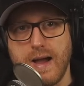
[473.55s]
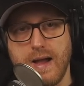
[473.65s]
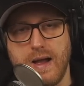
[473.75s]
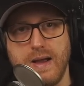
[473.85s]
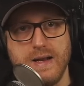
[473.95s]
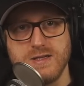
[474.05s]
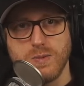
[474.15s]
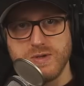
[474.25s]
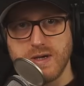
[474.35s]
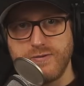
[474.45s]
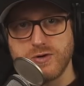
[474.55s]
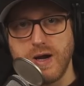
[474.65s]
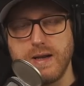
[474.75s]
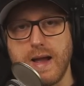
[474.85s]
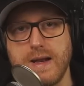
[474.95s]
at least the ones that I've
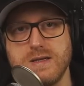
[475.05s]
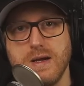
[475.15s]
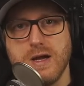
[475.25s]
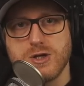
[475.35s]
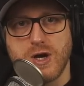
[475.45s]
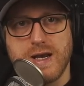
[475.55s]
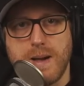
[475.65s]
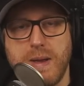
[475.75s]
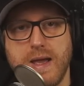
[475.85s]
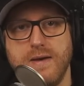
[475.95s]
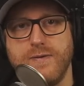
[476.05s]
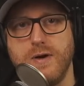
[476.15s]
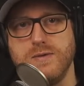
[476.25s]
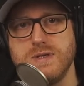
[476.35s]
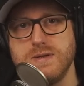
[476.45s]
tried, and dynamic
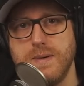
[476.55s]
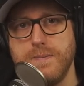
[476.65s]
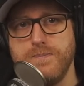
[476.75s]
headphones.